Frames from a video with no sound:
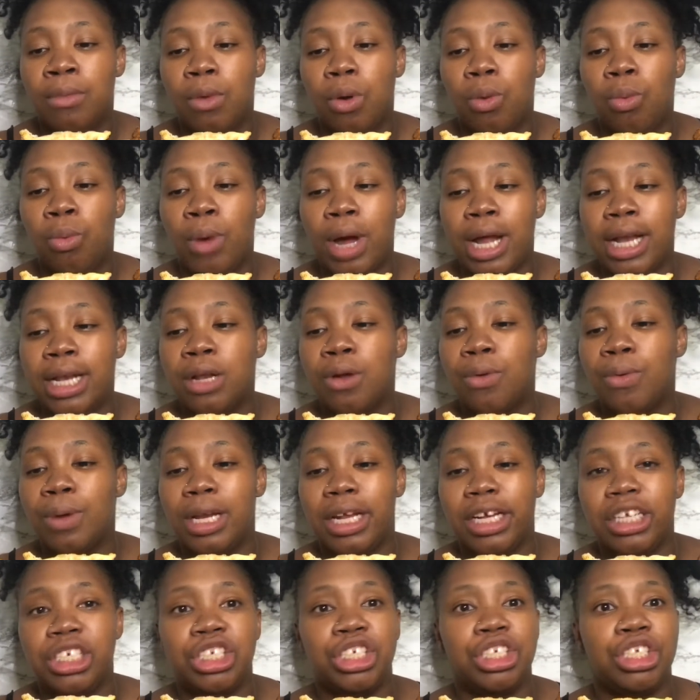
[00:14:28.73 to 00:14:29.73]
when the
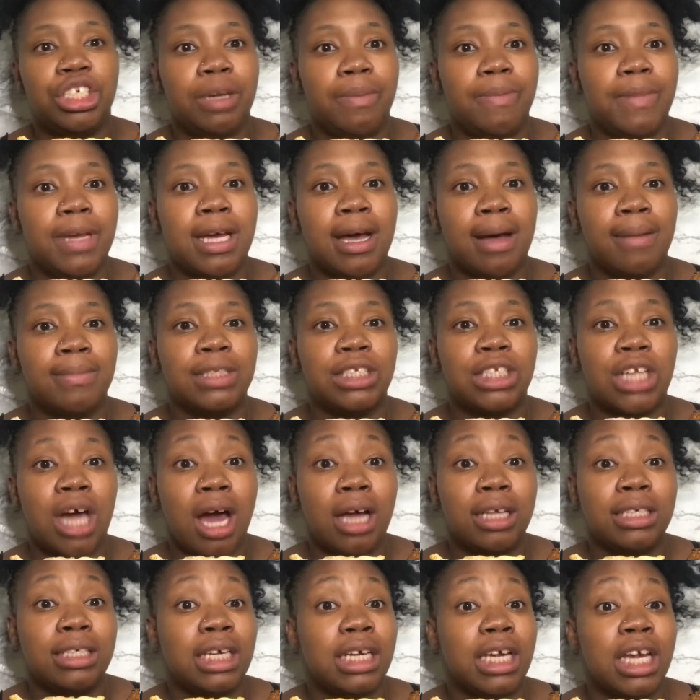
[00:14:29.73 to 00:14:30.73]
relationship becomes
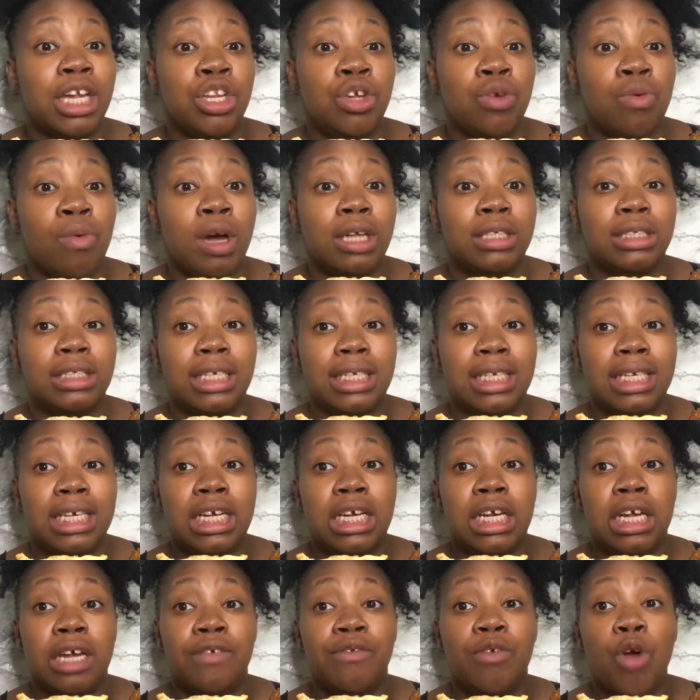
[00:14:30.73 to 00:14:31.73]
toxic and you want to
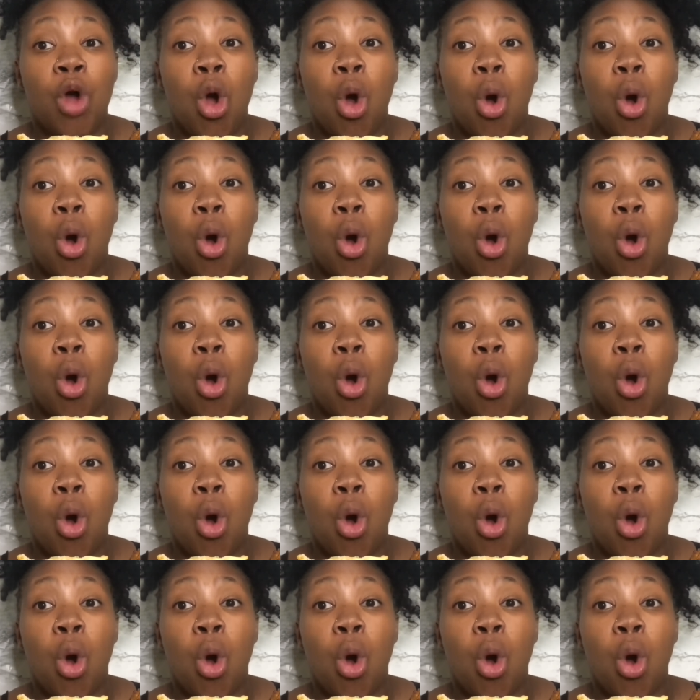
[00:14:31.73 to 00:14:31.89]
leave,